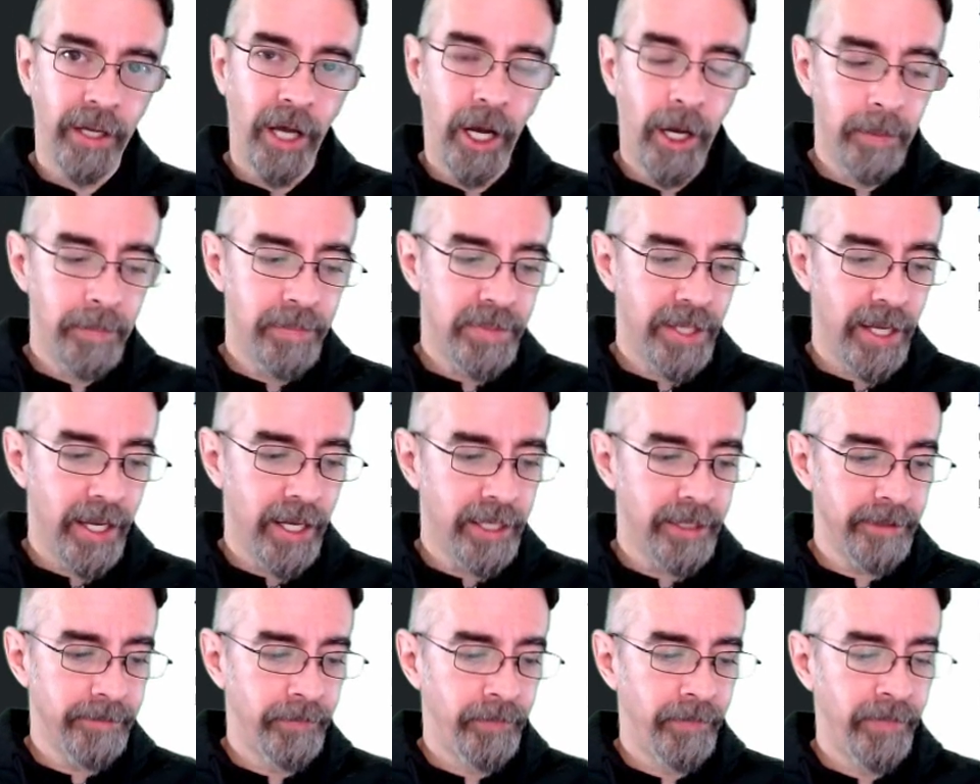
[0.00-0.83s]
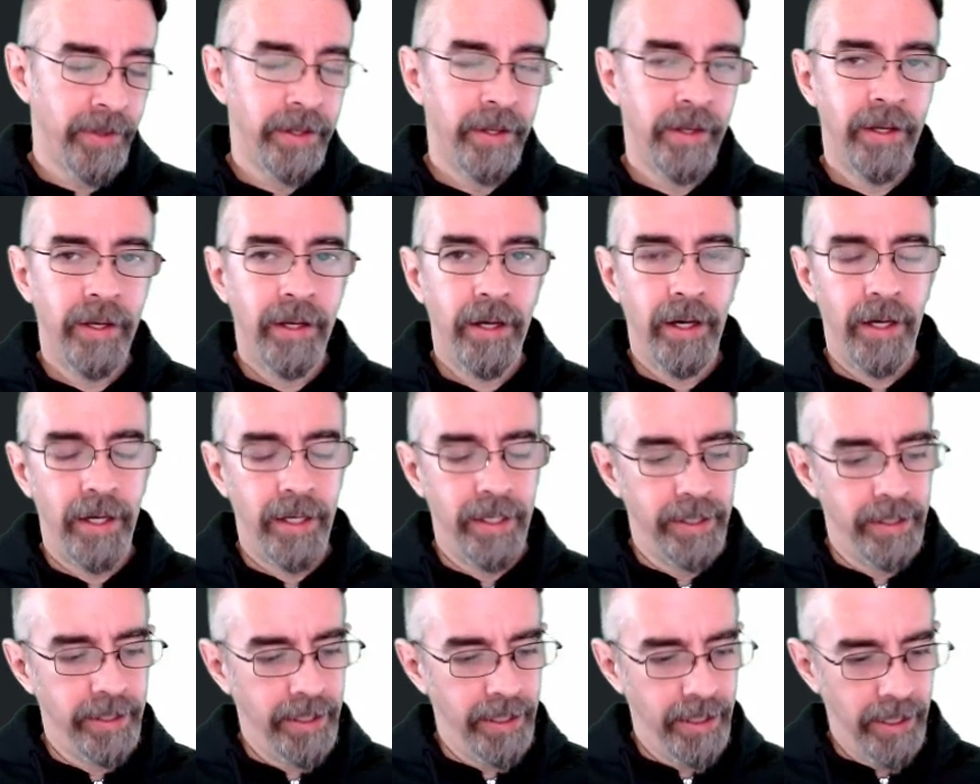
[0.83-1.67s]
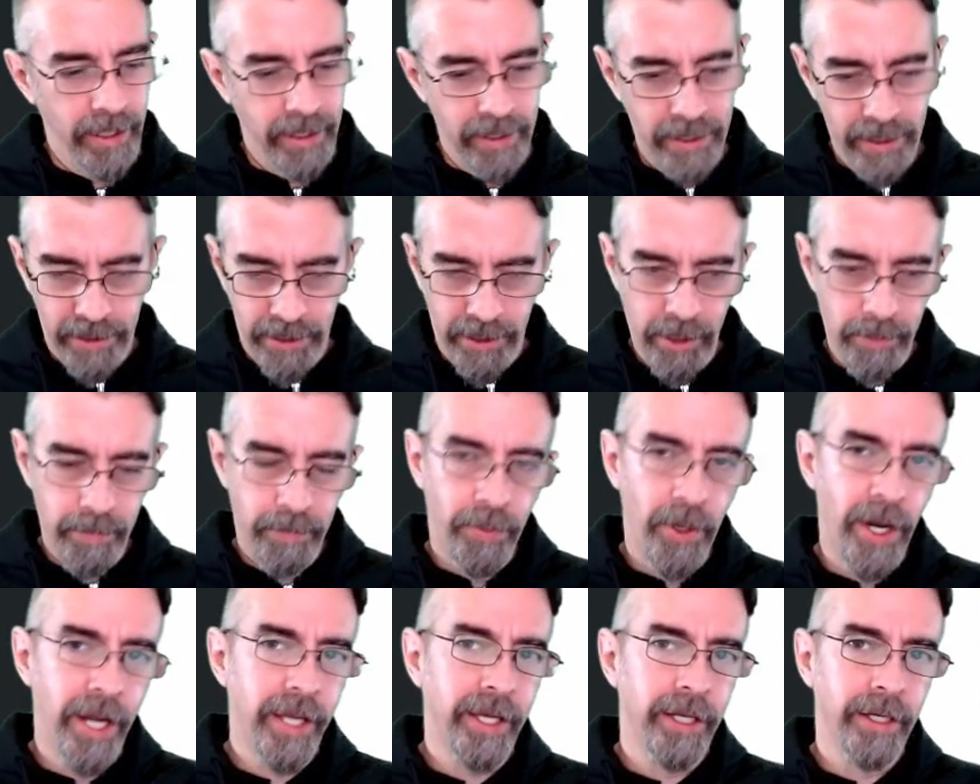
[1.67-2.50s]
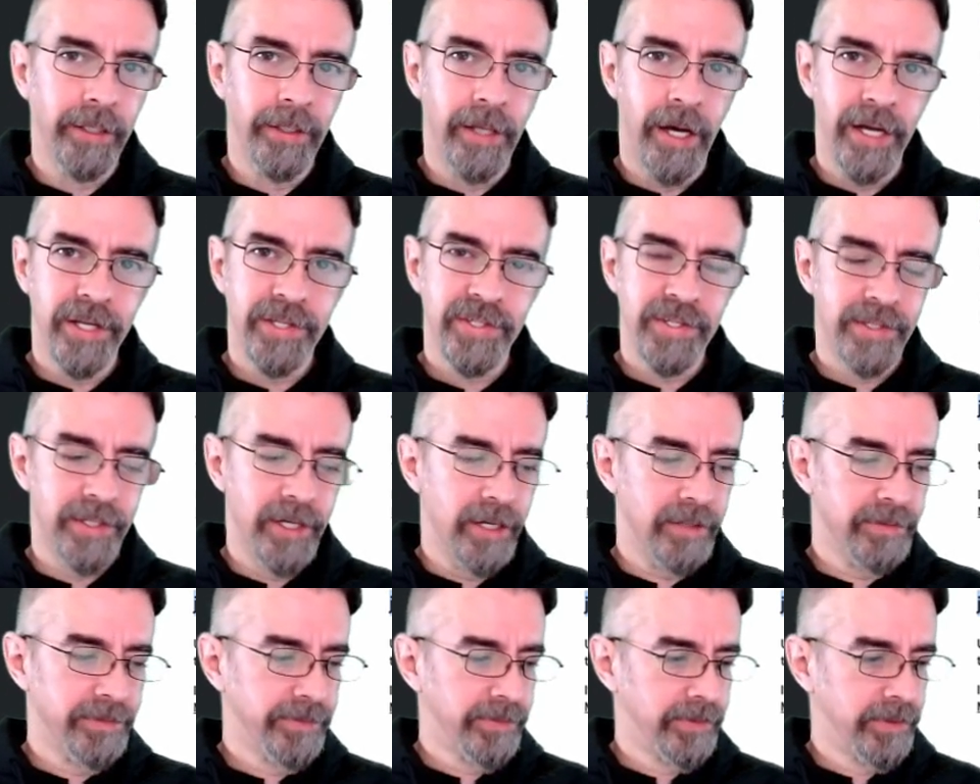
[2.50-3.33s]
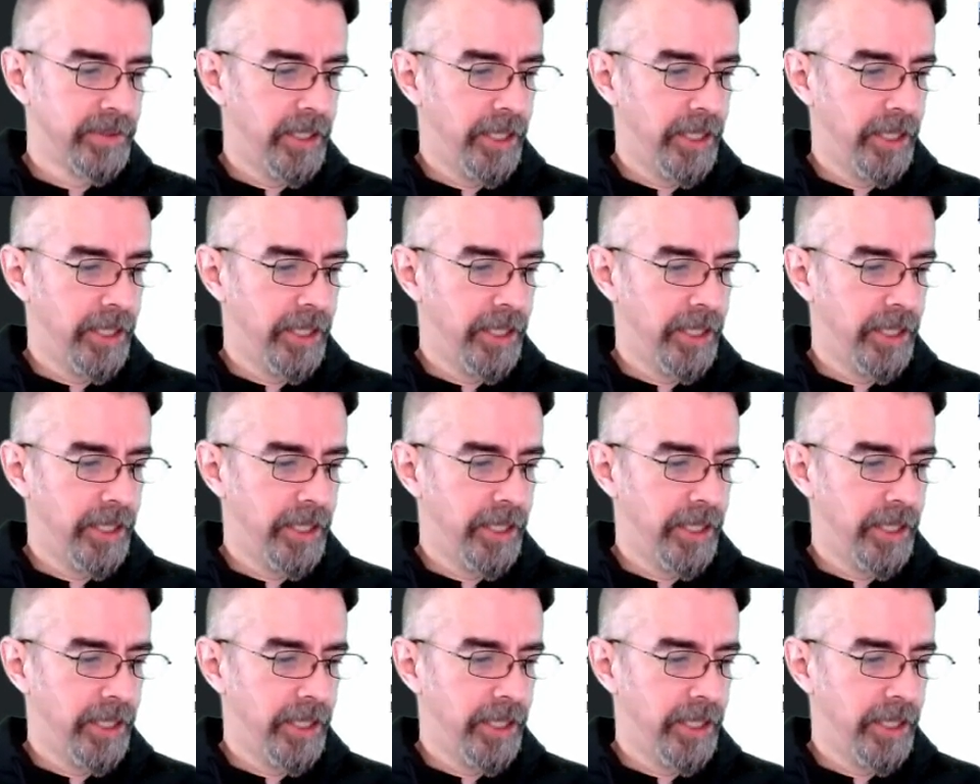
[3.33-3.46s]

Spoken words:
update, it ended up breaking a lot of stuff.